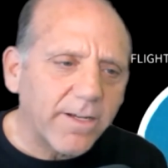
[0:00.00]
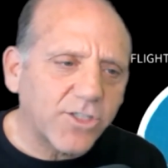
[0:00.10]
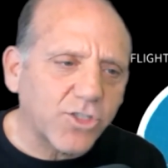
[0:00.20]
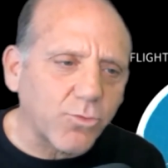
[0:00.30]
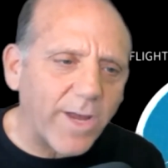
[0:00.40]

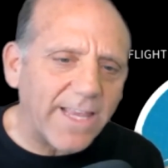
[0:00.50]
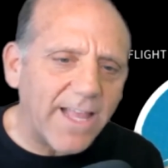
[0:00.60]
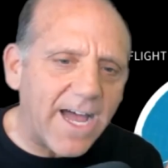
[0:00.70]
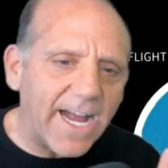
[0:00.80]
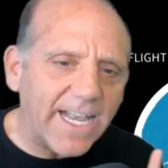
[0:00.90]
Straight
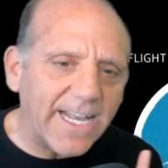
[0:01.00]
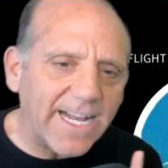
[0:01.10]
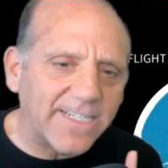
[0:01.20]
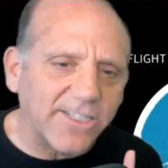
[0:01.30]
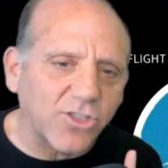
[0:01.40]
line.
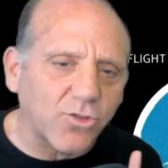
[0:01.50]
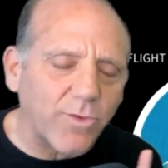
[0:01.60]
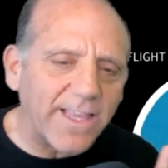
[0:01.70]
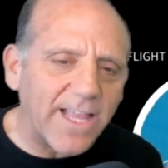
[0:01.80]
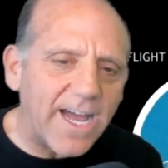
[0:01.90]
It's a
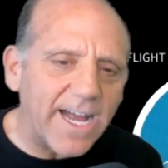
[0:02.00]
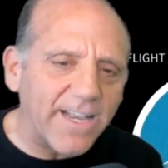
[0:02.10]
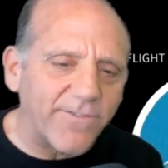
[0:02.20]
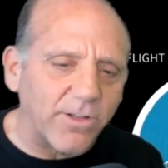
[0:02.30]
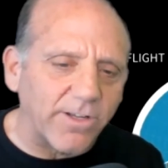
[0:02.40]
straight line
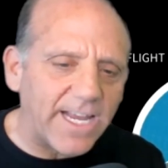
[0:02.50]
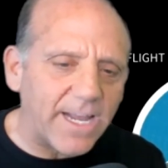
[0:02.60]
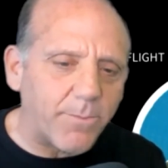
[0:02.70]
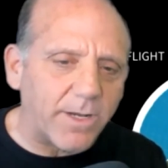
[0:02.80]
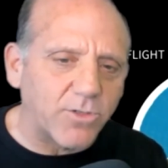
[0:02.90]
if you're looking
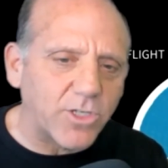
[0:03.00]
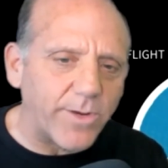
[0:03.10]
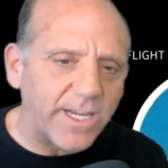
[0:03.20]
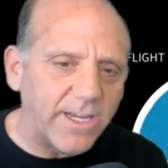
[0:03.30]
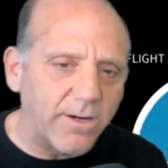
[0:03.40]
at what I'm
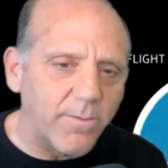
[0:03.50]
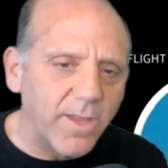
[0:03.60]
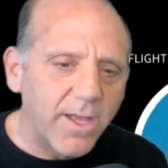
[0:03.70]
showing you.